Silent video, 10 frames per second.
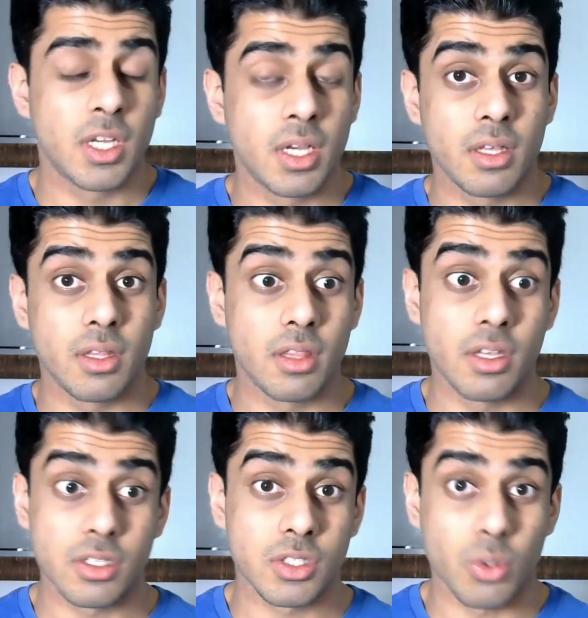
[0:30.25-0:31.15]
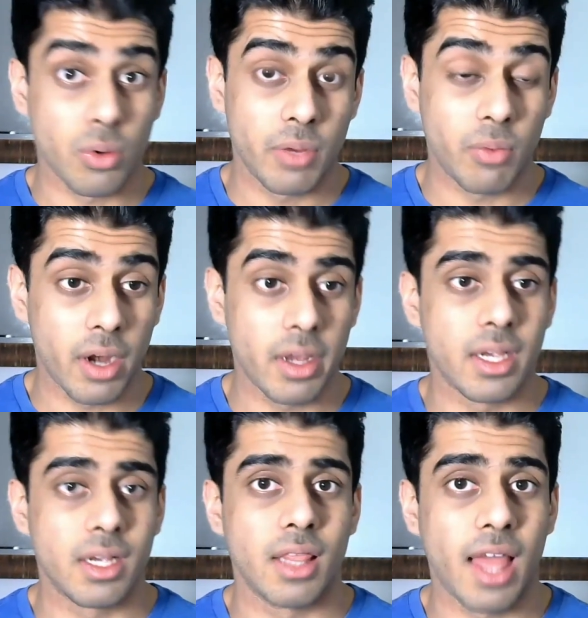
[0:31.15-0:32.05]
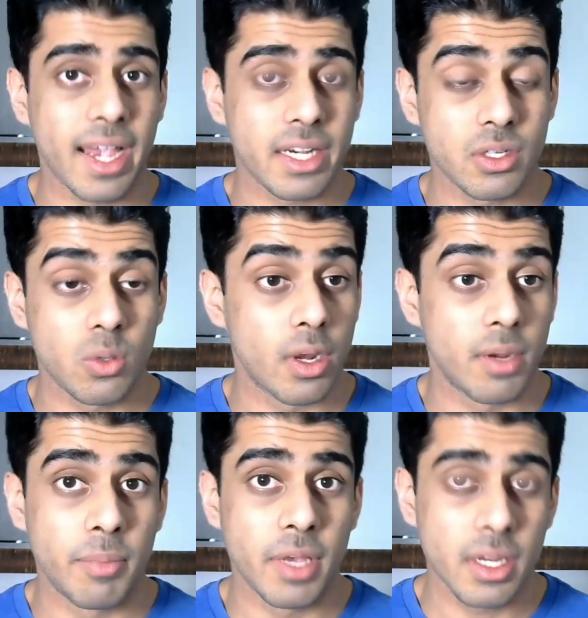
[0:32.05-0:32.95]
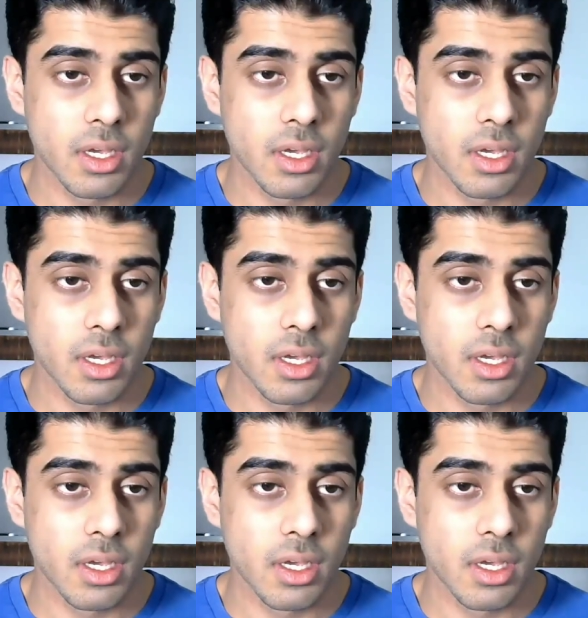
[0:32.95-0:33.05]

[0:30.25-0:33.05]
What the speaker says: The story writing lacked quite a bit,